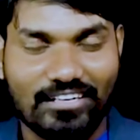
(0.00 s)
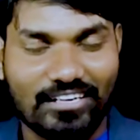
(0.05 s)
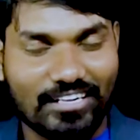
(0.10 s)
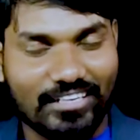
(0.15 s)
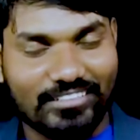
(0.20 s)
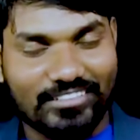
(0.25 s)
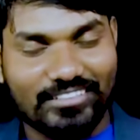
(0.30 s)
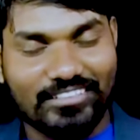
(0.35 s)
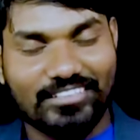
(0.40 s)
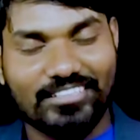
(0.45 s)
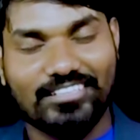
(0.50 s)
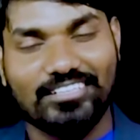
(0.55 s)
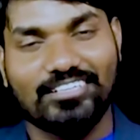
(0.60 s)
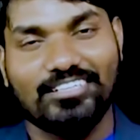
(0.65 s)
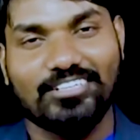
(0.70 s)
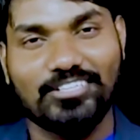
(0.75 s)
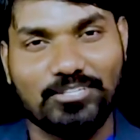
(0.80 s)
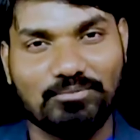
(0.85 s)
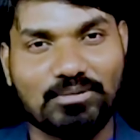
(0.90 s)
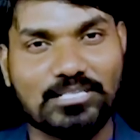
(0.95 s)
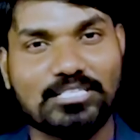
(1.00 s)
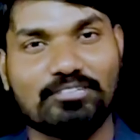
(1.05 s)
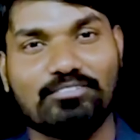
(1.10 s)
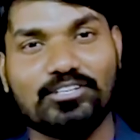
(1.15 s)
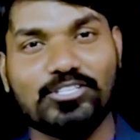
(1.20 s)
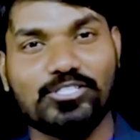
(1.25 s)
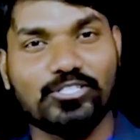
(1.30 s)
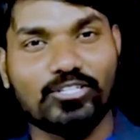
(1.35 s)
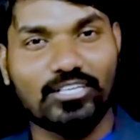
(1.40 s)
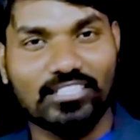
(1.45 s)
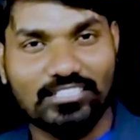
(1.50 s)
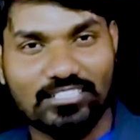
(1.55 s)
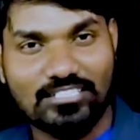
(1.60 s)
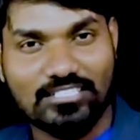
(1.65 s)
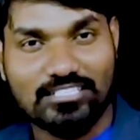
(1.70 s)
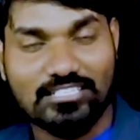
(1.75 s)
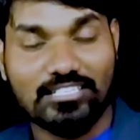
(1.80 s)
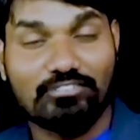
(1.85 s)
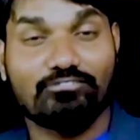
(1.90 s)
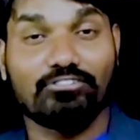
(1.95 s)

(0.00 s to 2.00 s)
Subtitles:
I think you must have enjoyed this.